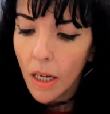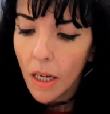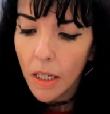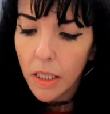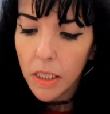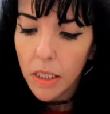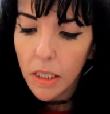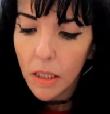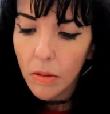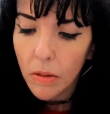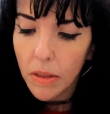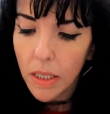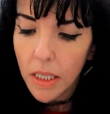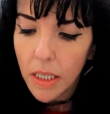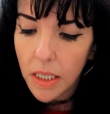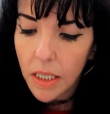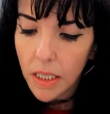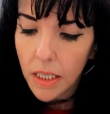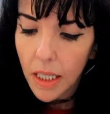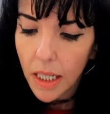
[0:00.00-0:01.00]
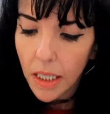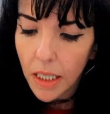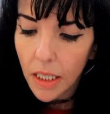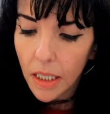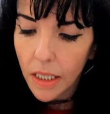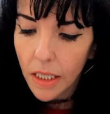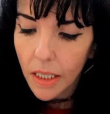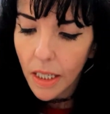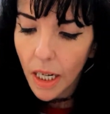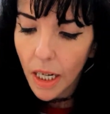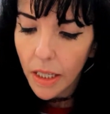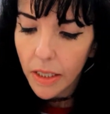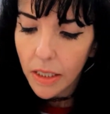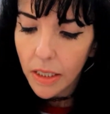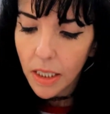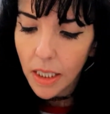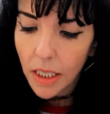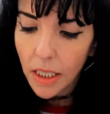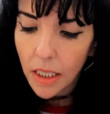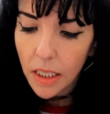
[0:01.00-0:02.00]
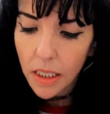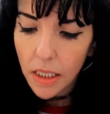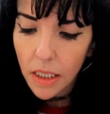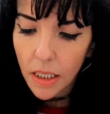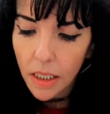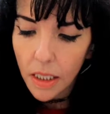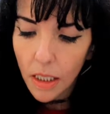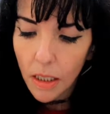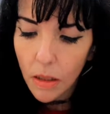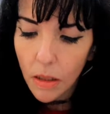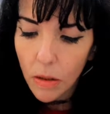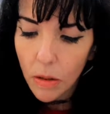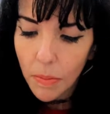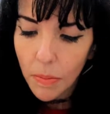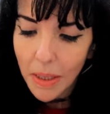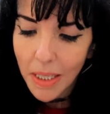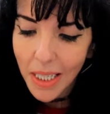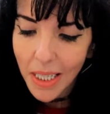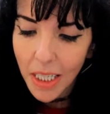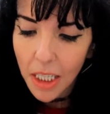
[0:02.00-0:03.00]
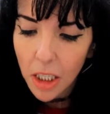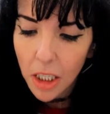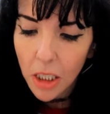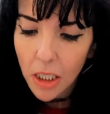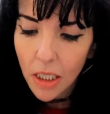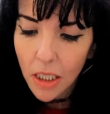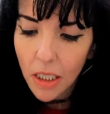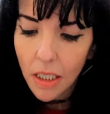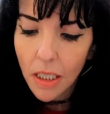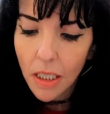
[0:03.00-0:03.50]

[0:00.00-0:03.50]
So this is like an, I think it's an illuminator.